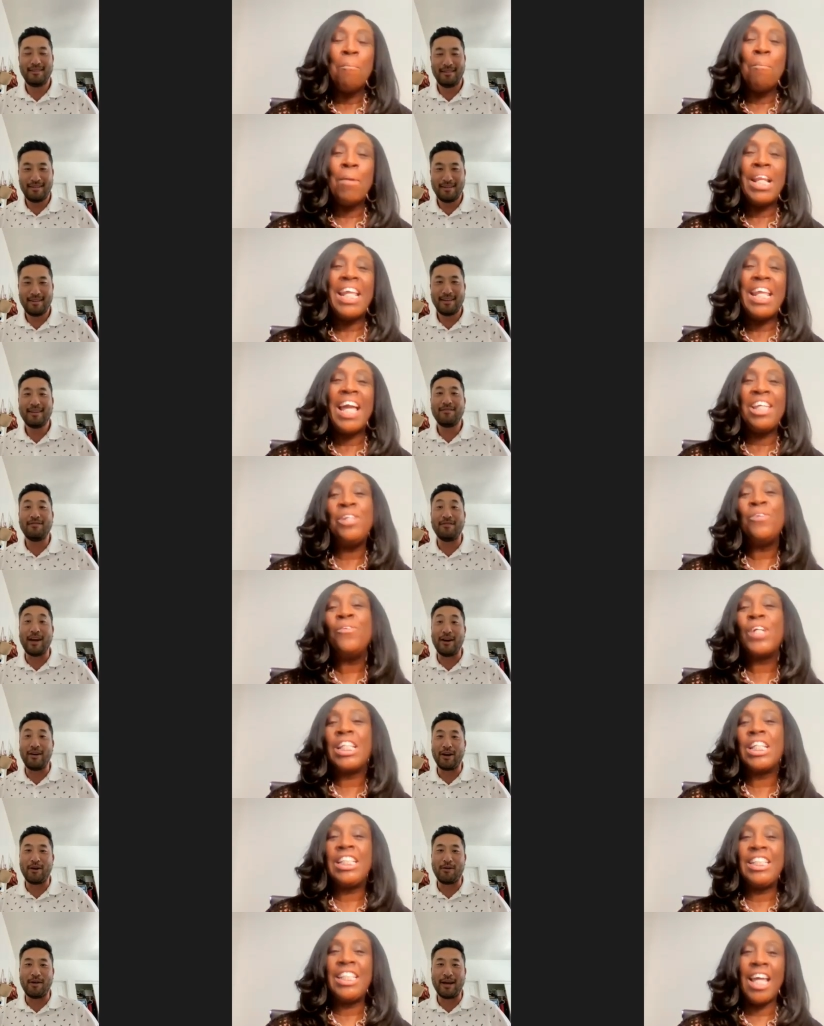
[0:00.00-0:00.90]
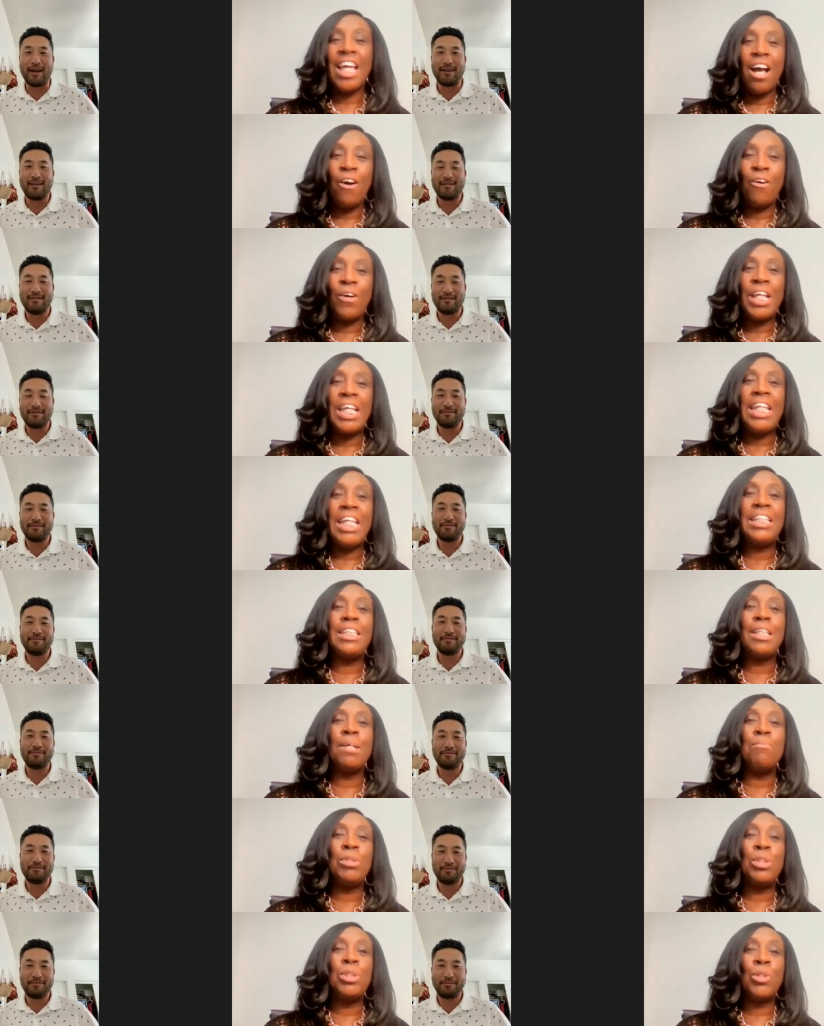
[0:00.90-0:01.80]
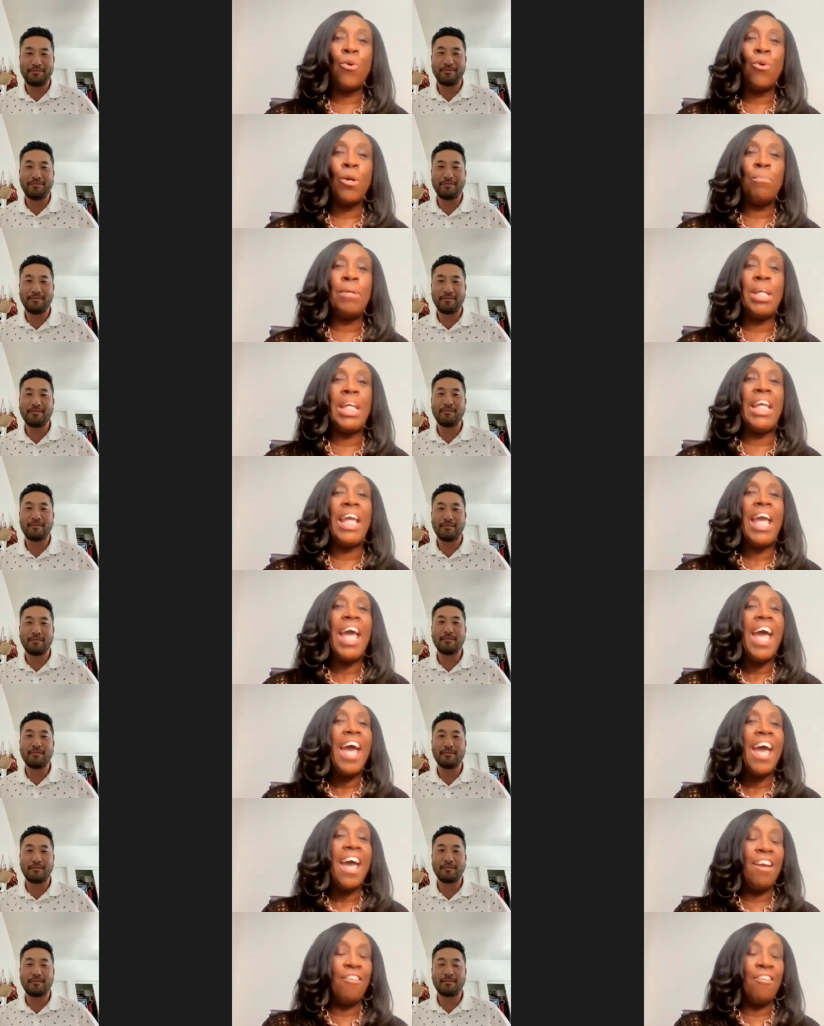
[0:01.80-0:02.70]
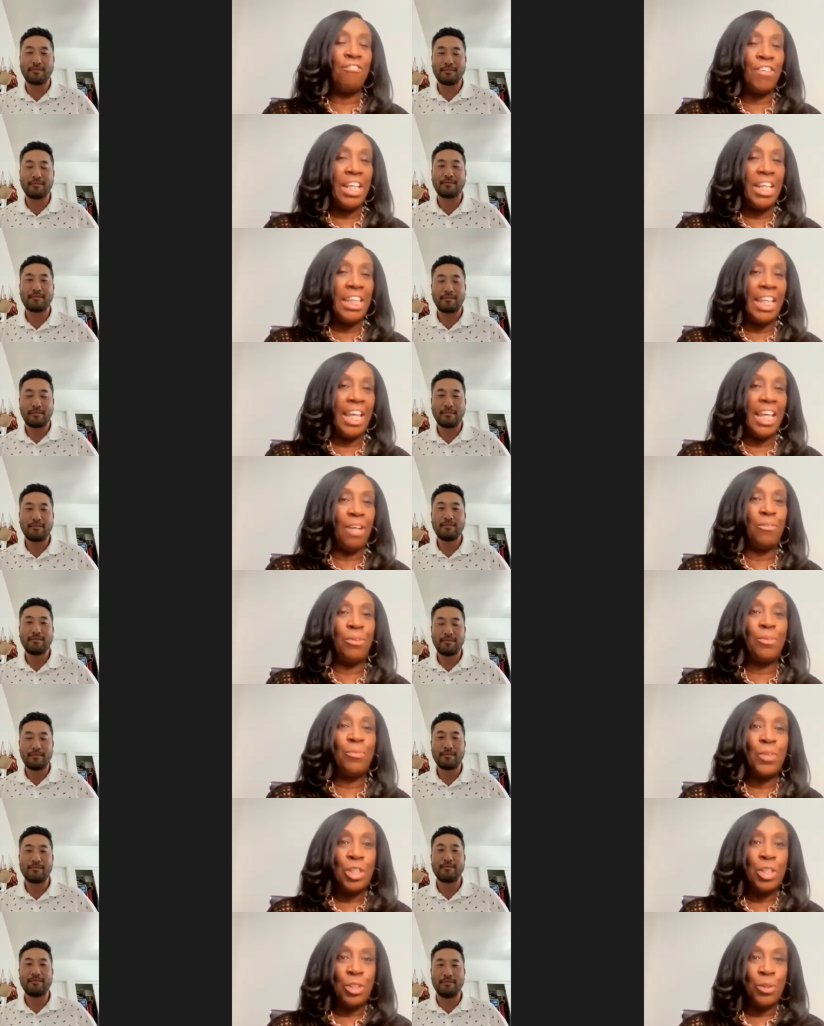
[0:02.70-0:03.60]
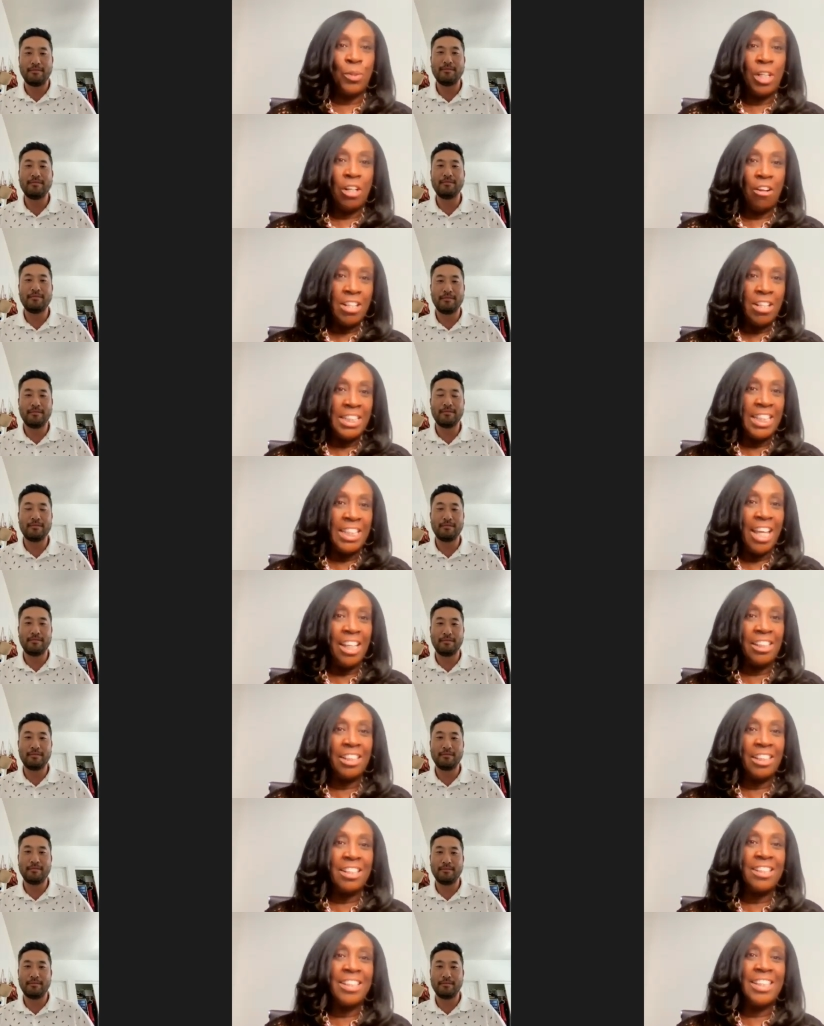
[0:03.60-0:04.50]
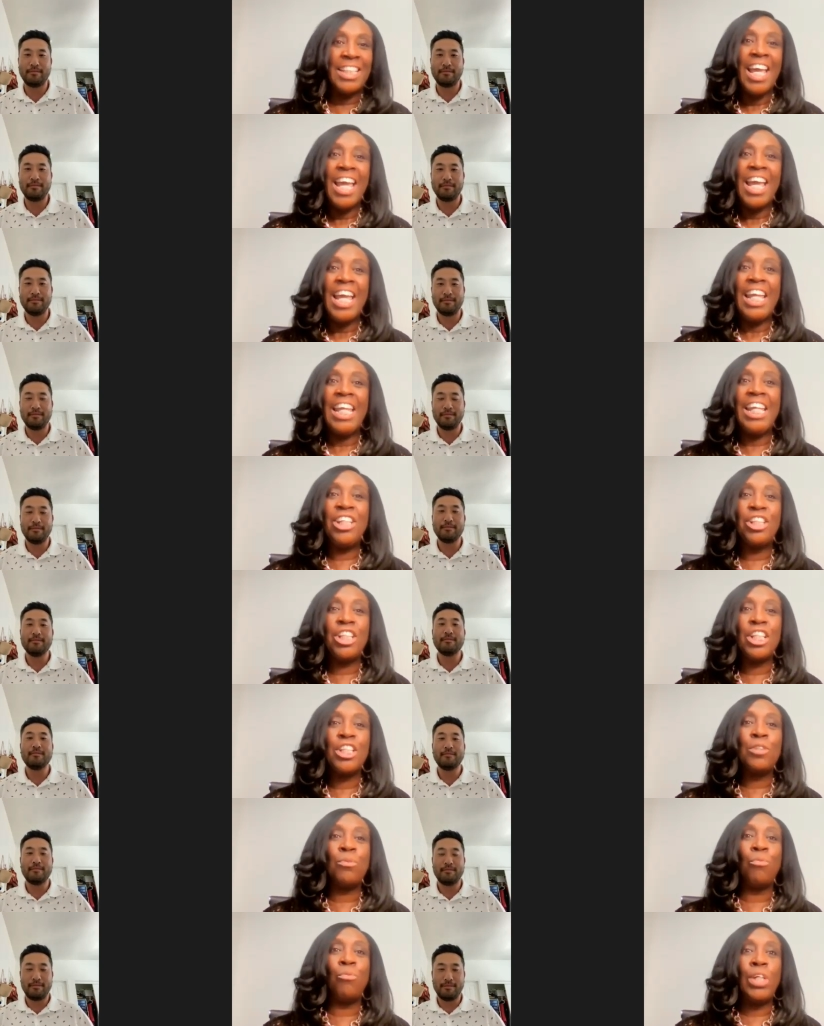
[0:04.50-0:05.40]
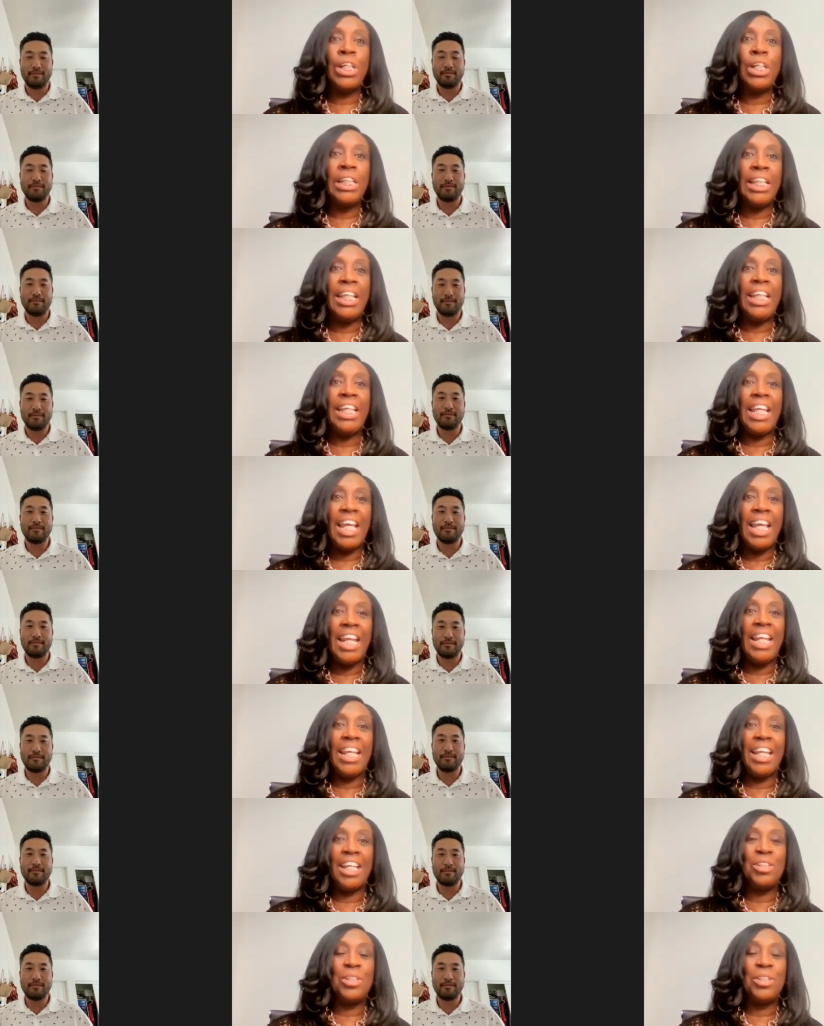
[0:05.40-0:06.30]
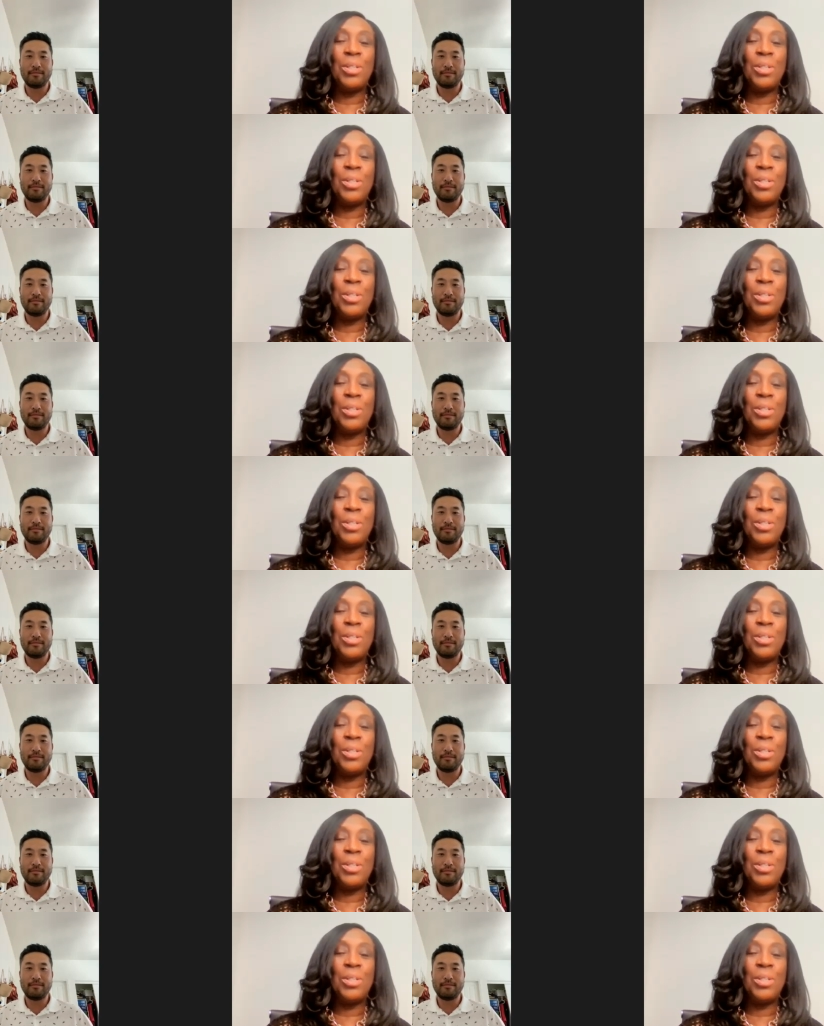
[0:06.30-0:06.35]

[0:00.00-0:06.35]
Speaker 1: but he, very. you can tell he's absorbing everything. When we're doing our sessions, he's just really getting